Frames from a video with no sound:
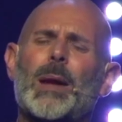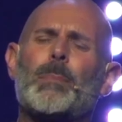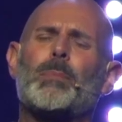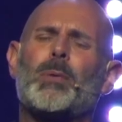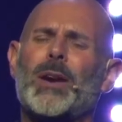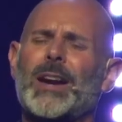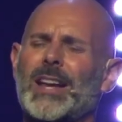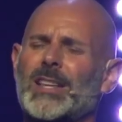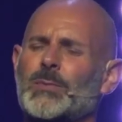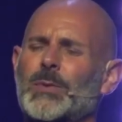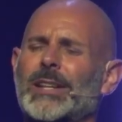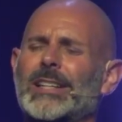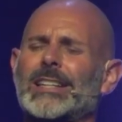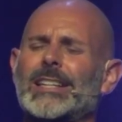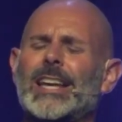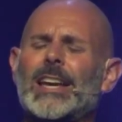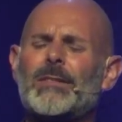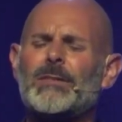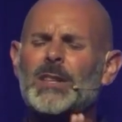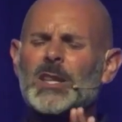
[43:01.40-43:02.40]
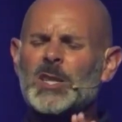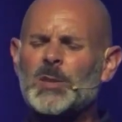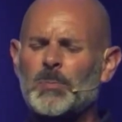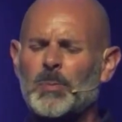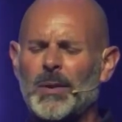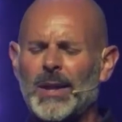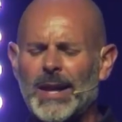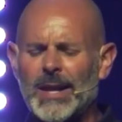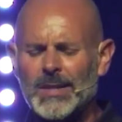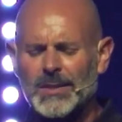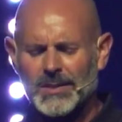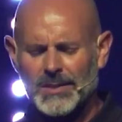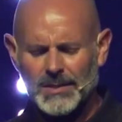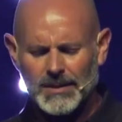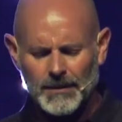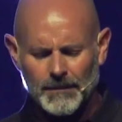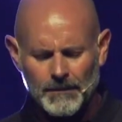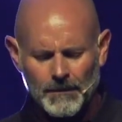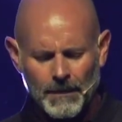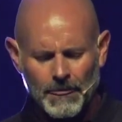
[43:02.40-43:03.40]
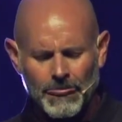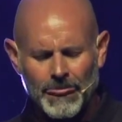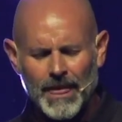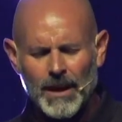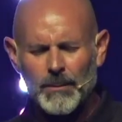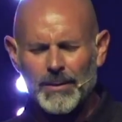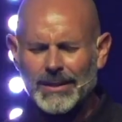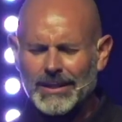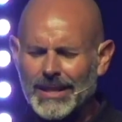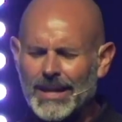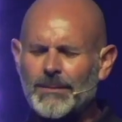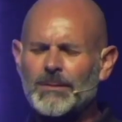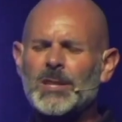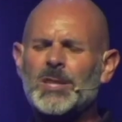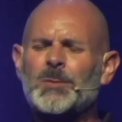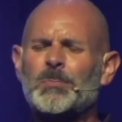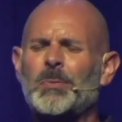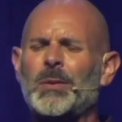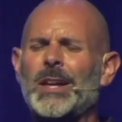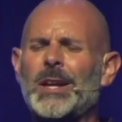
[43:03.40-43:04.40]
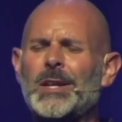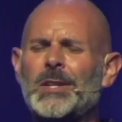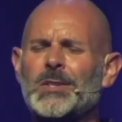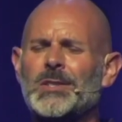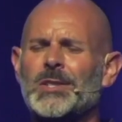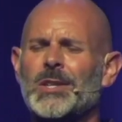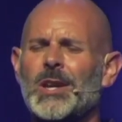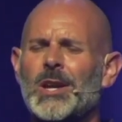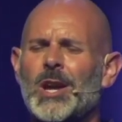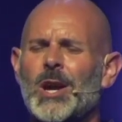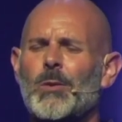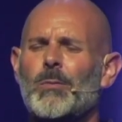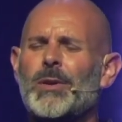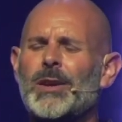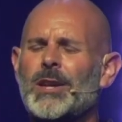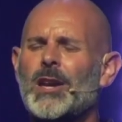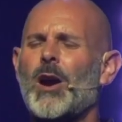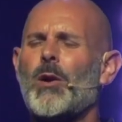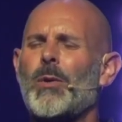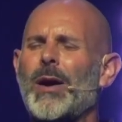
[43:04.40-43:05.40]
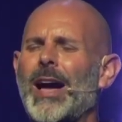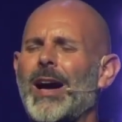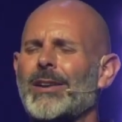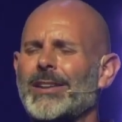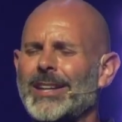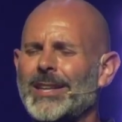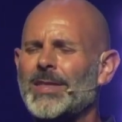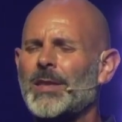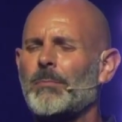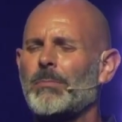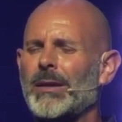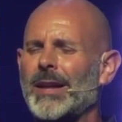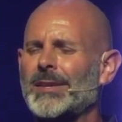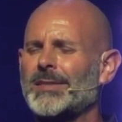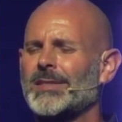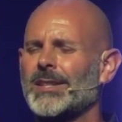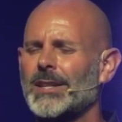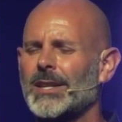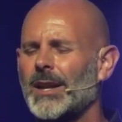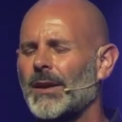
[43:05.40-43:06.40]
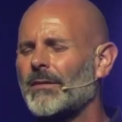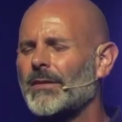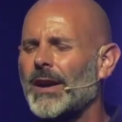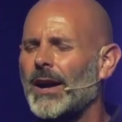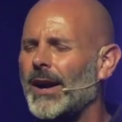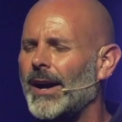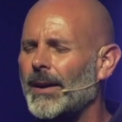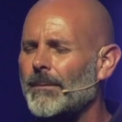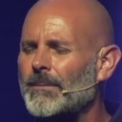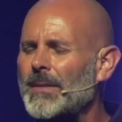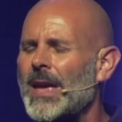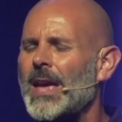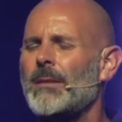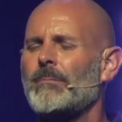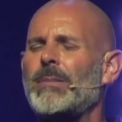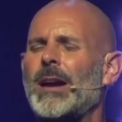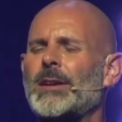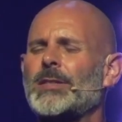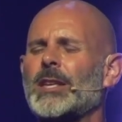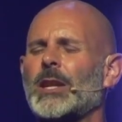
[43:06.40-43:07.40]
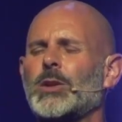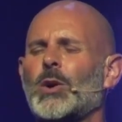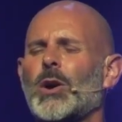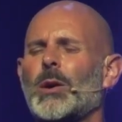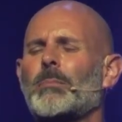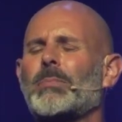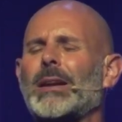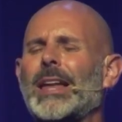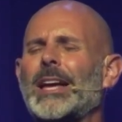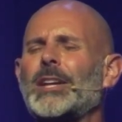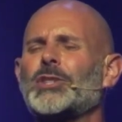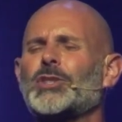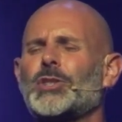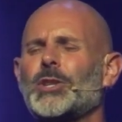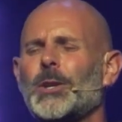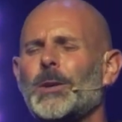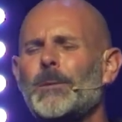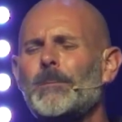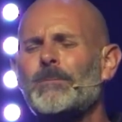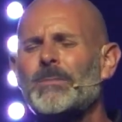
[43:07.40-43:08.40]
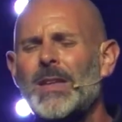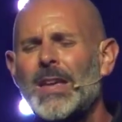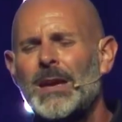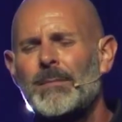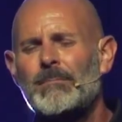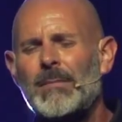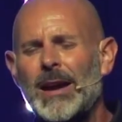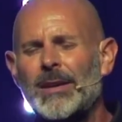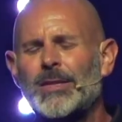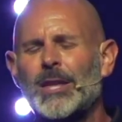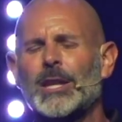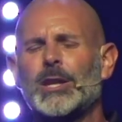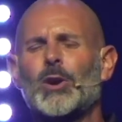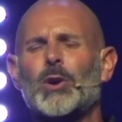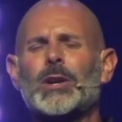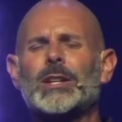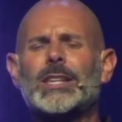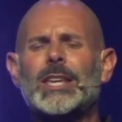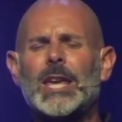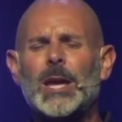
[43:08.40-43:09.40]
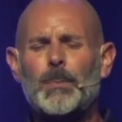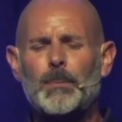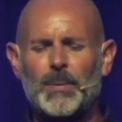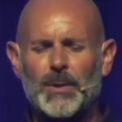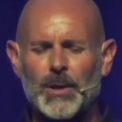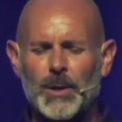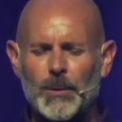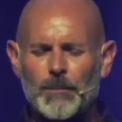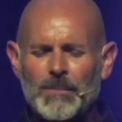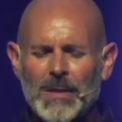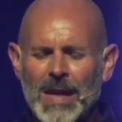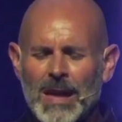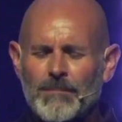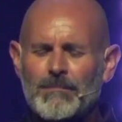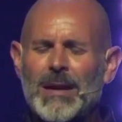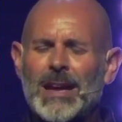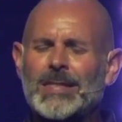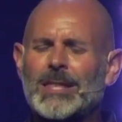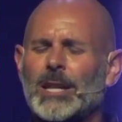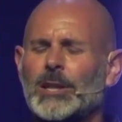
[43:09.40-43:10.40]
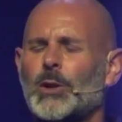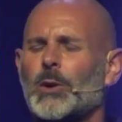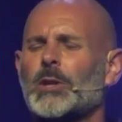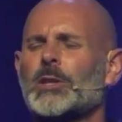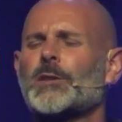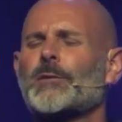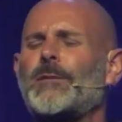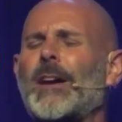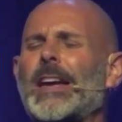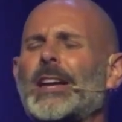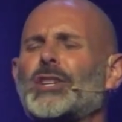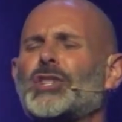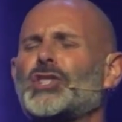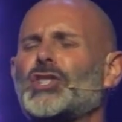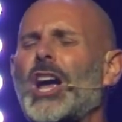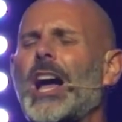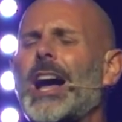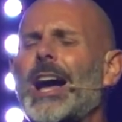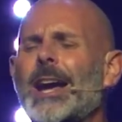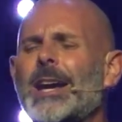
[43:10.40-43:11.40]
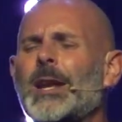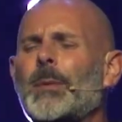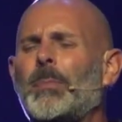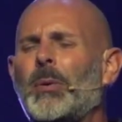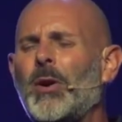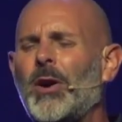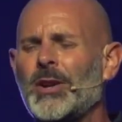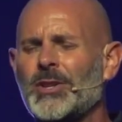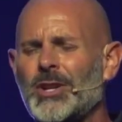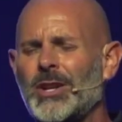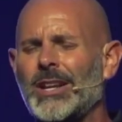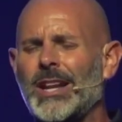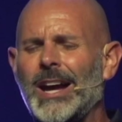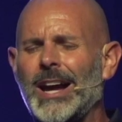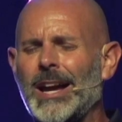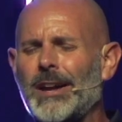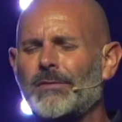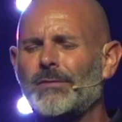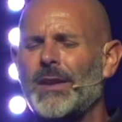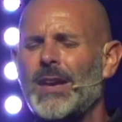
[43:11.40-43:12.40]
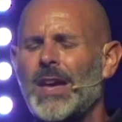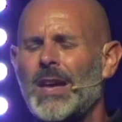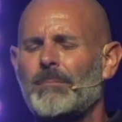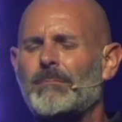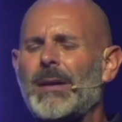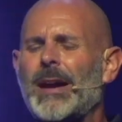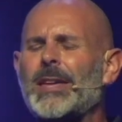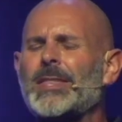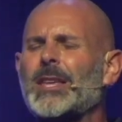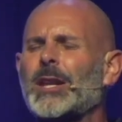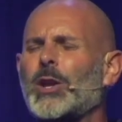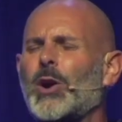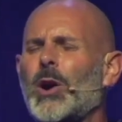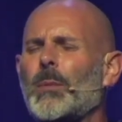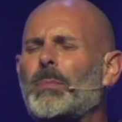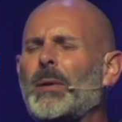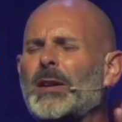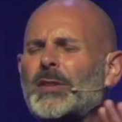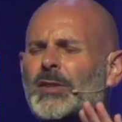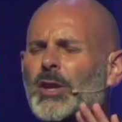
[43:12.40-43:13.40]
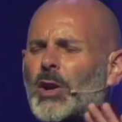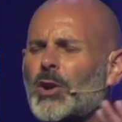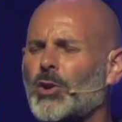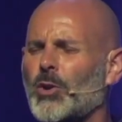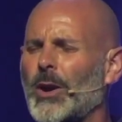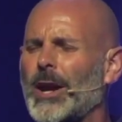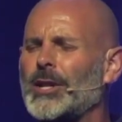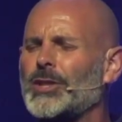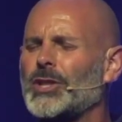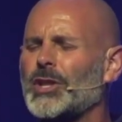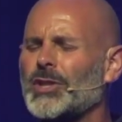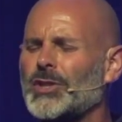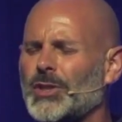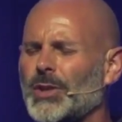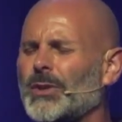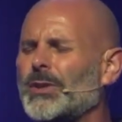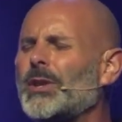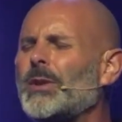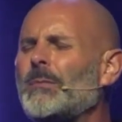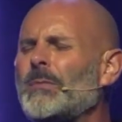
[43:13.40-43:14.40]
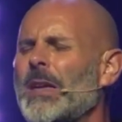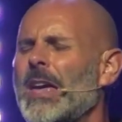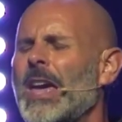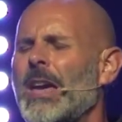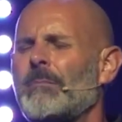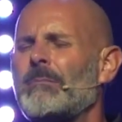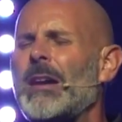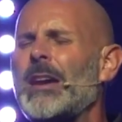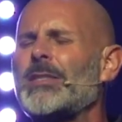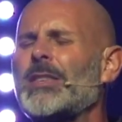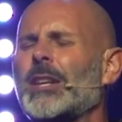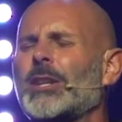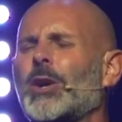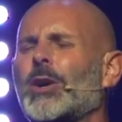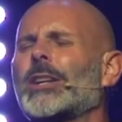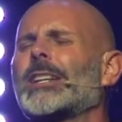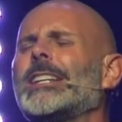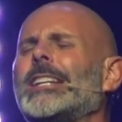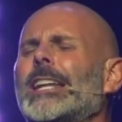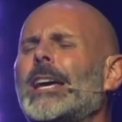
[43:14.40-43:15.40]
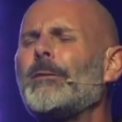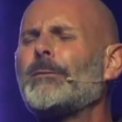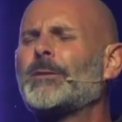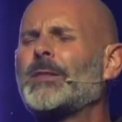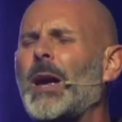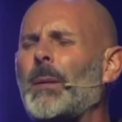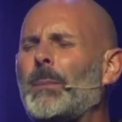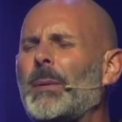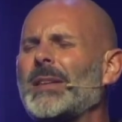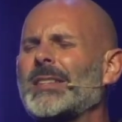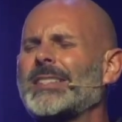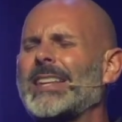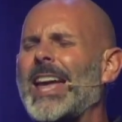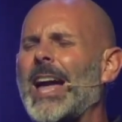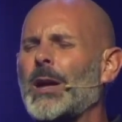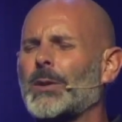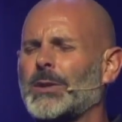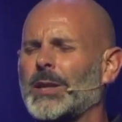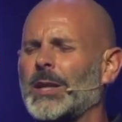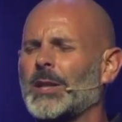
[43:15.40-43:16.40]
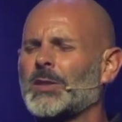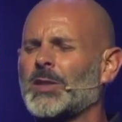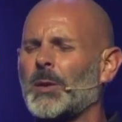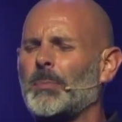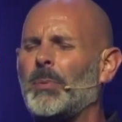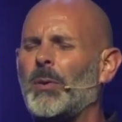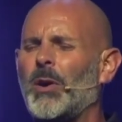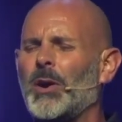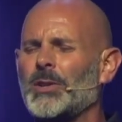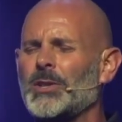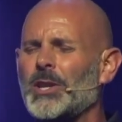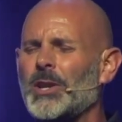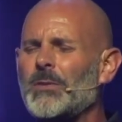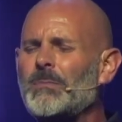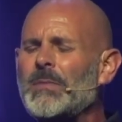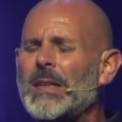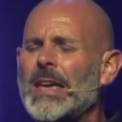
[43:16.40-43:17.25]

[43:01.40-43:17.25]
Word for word: pray as we leave this place, we leave this place we go out in the blessing of God. May the Lord bless you. May the Lord keep you. May the Lord's face shine upon your life. May the Lord be so gracious to you. May the Lord lift up his countenance upon you.